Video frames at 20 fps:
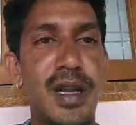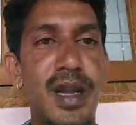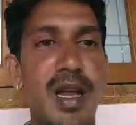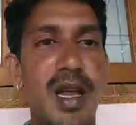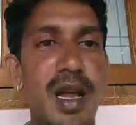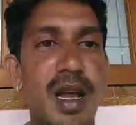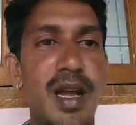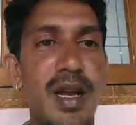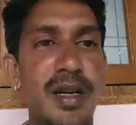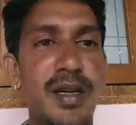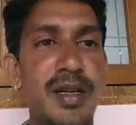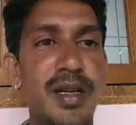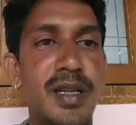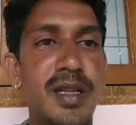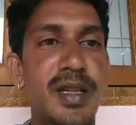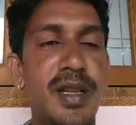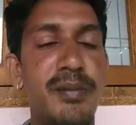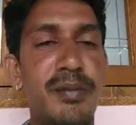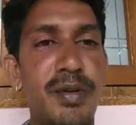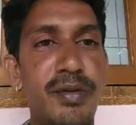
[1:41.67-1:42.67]
and
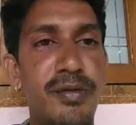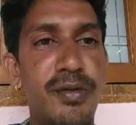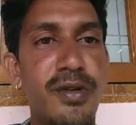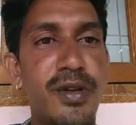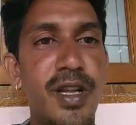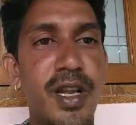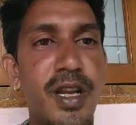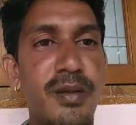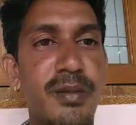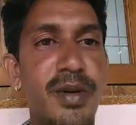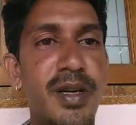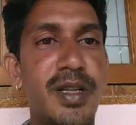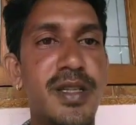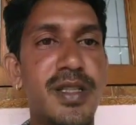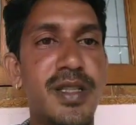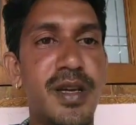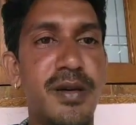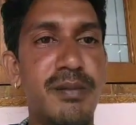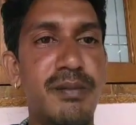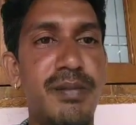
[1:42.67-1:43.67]
the pivot element is
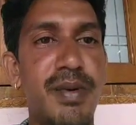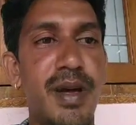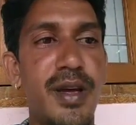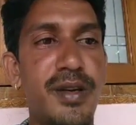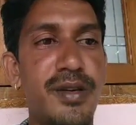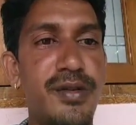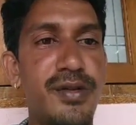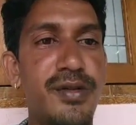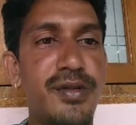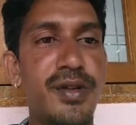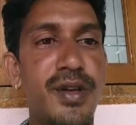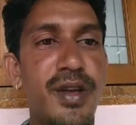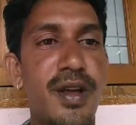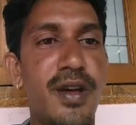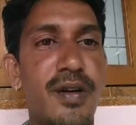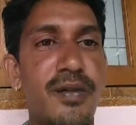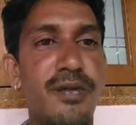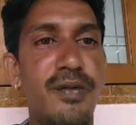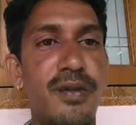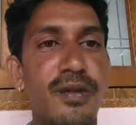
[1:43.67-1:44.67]
compared to a
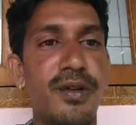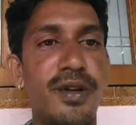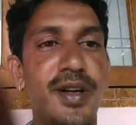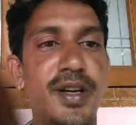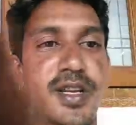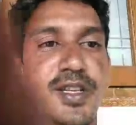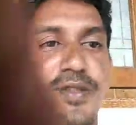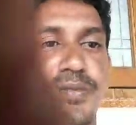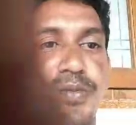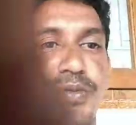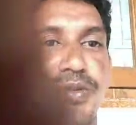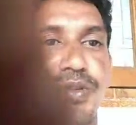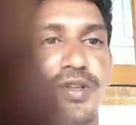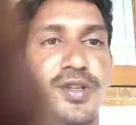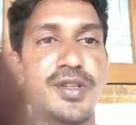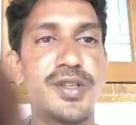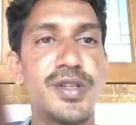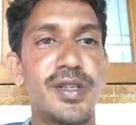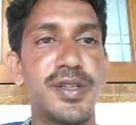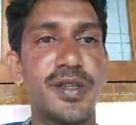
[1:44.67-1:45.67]
of low index
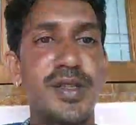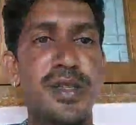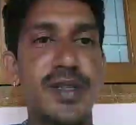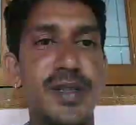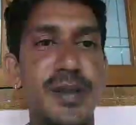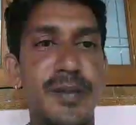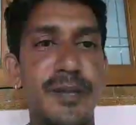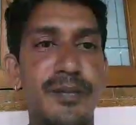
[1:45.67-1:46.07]
positions.